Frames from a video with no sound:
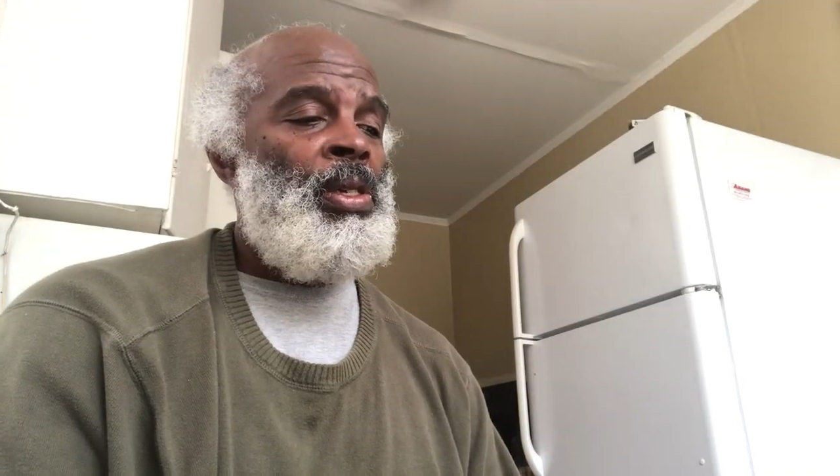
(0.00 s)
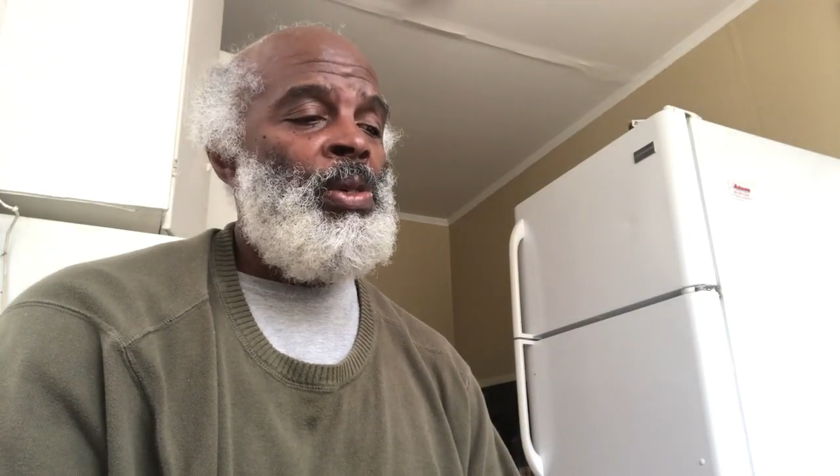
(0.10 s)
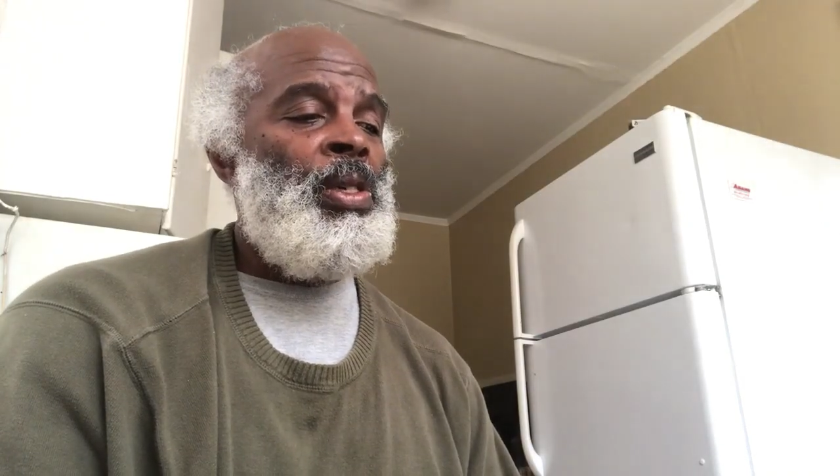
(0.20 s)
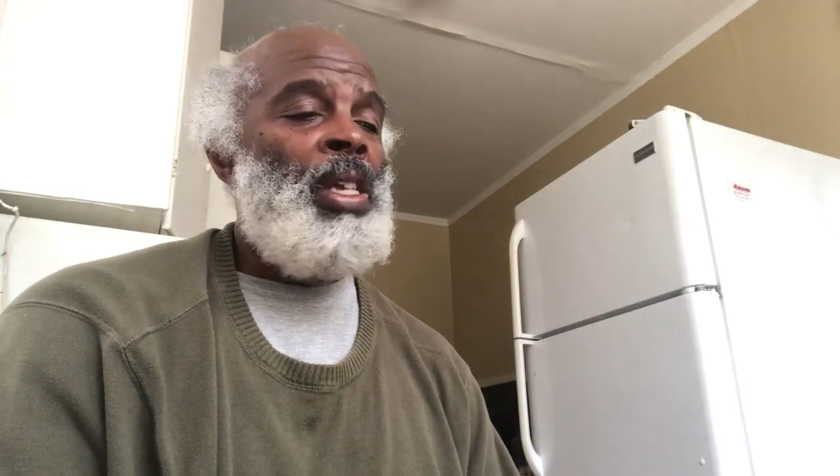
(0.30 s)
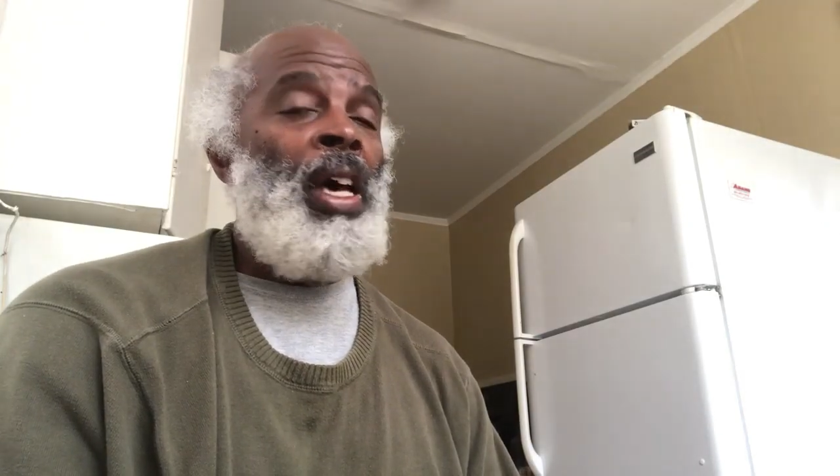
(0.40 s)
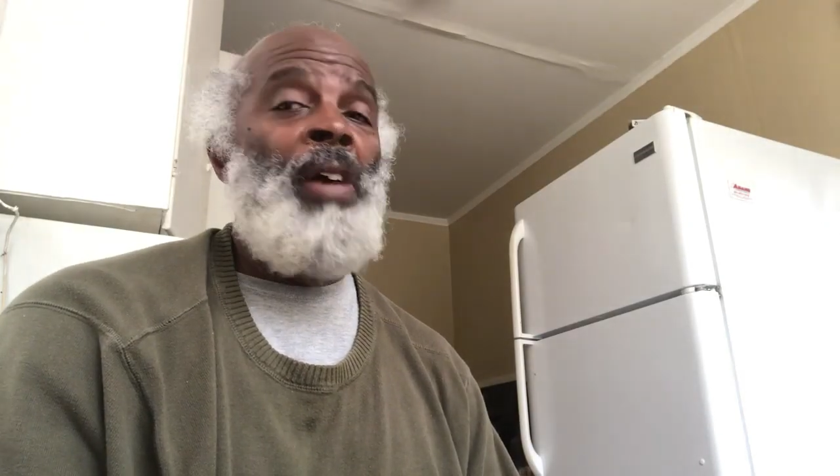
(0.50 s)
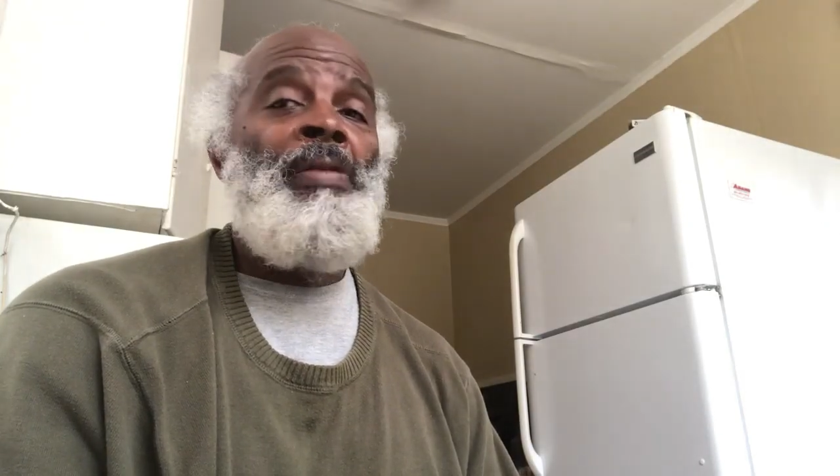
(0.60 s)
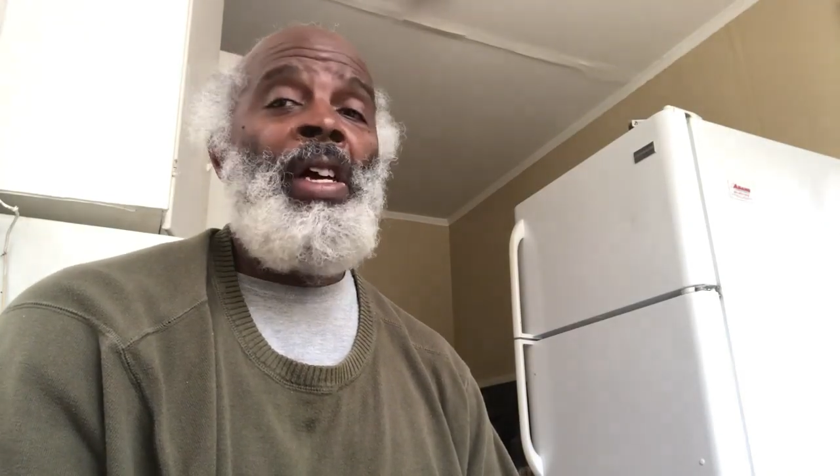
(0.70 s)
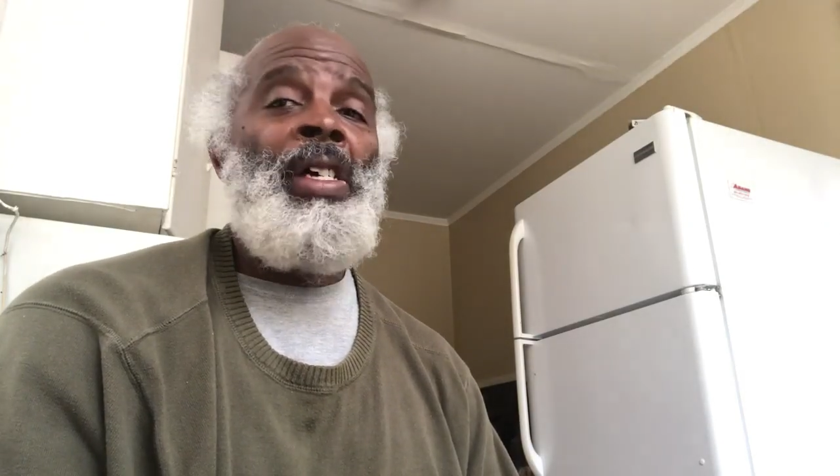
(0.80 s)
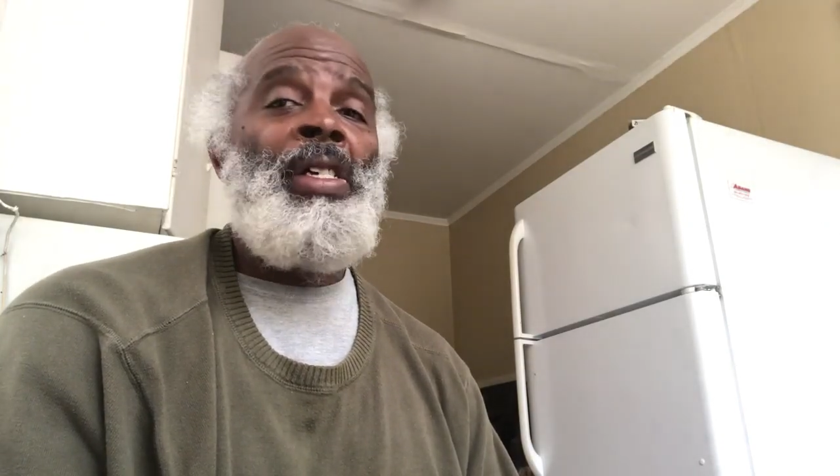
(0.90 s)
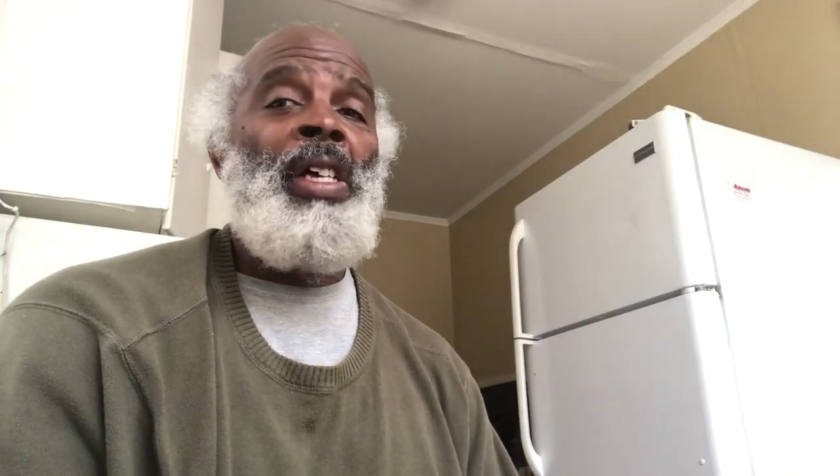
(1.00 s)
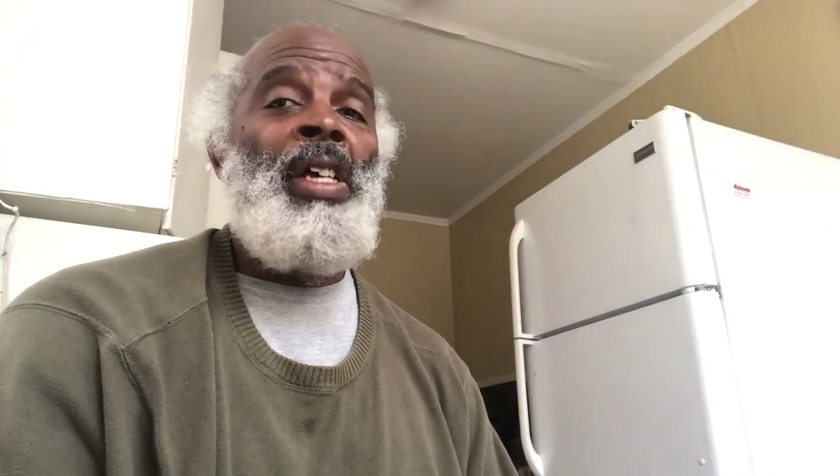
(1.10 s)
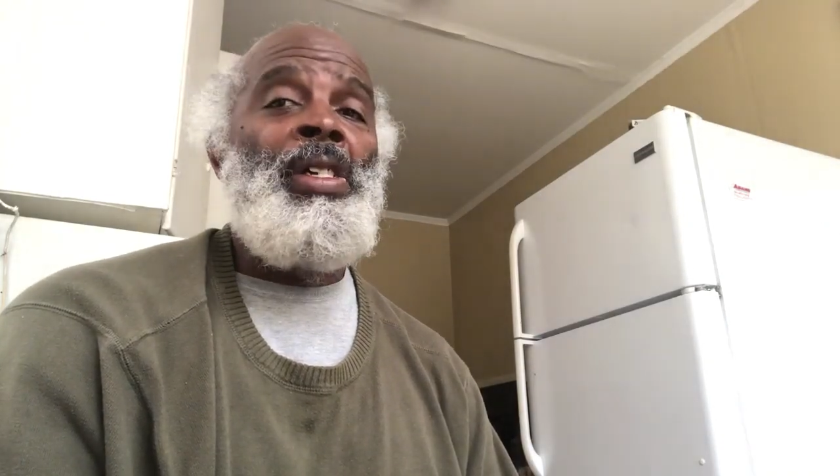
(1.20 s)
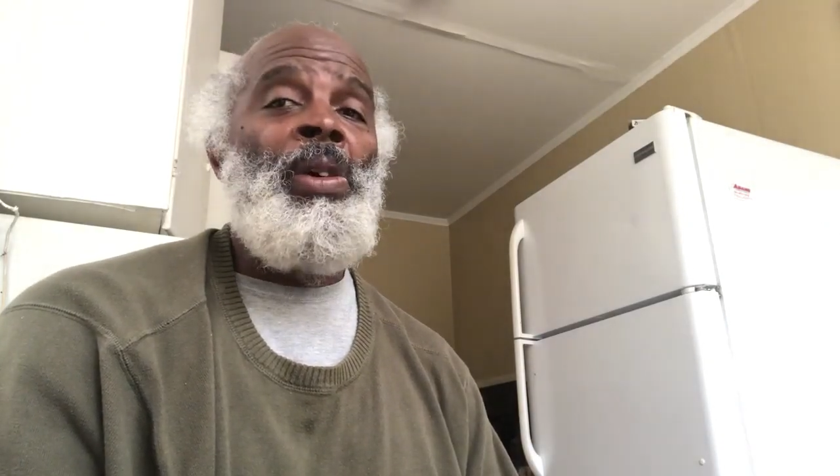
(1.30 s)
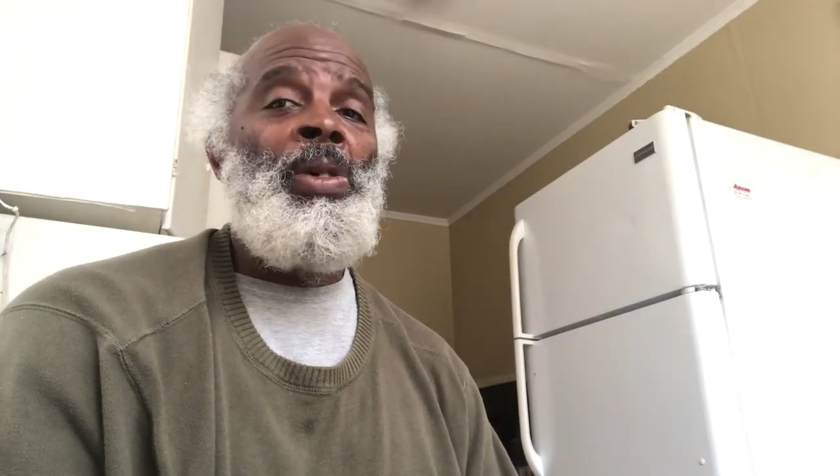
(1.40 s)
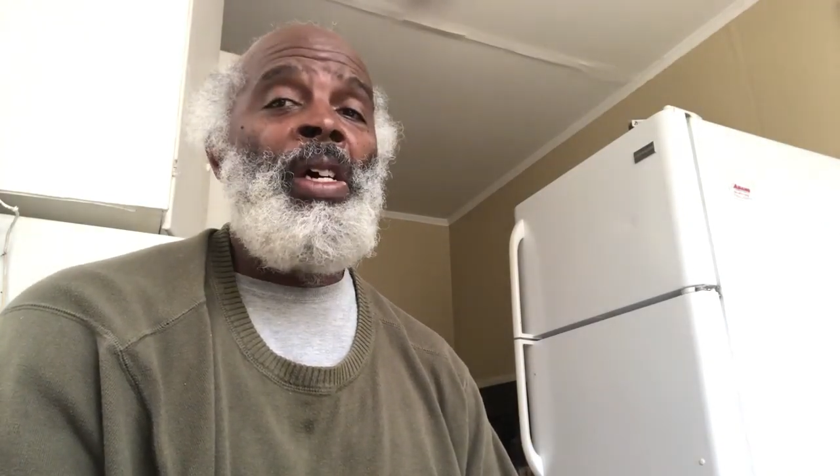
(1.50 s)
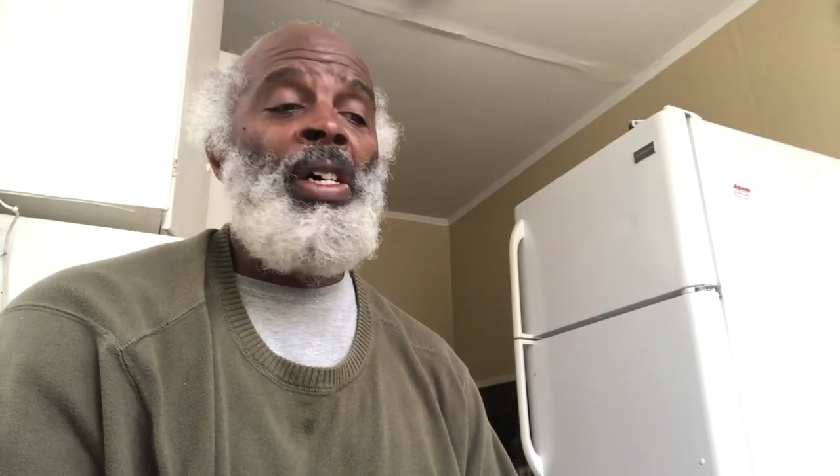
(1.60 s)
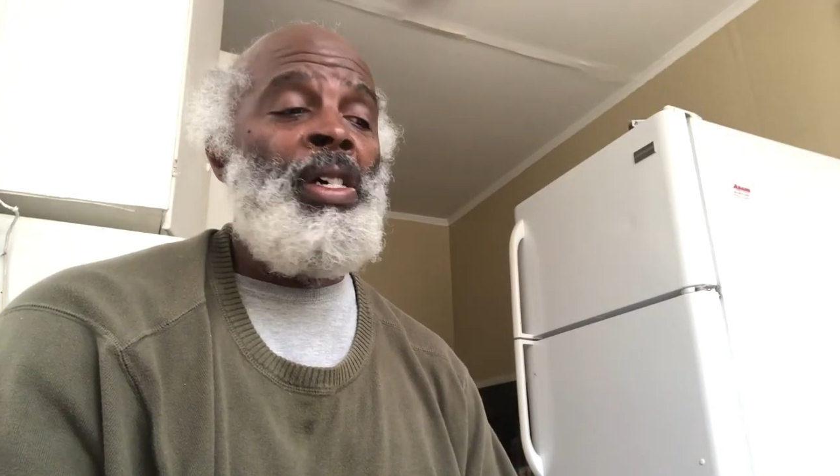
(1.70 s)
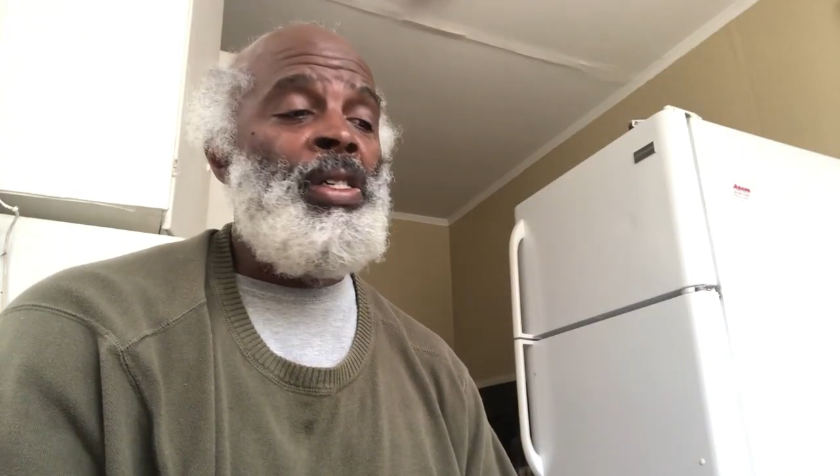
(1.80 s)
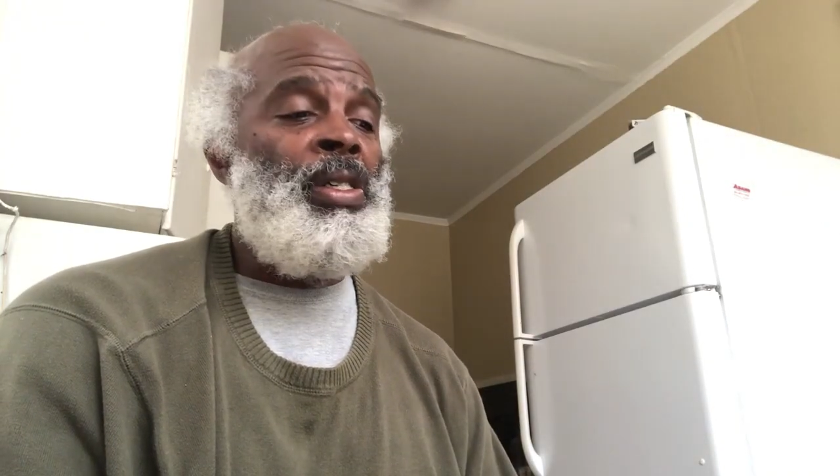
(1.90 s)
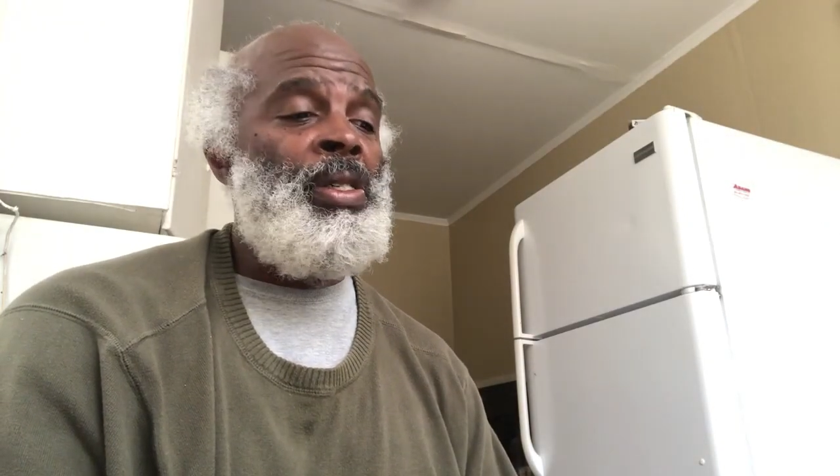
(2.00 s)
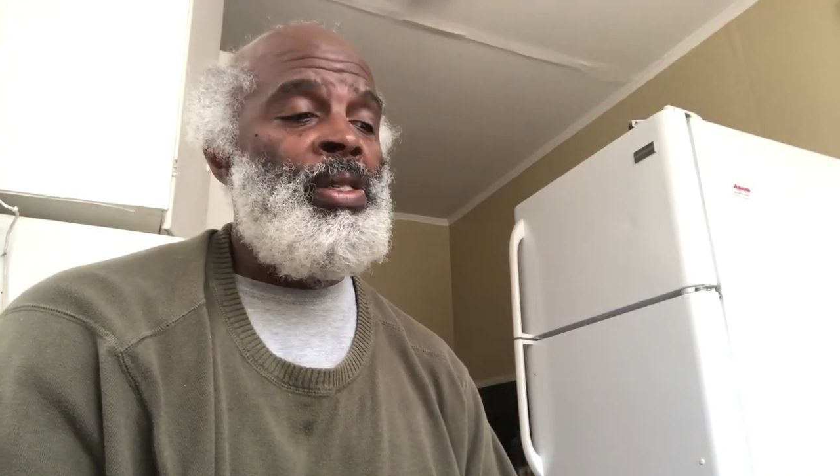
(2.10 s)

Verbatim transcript: You can laugh at it and go to hell.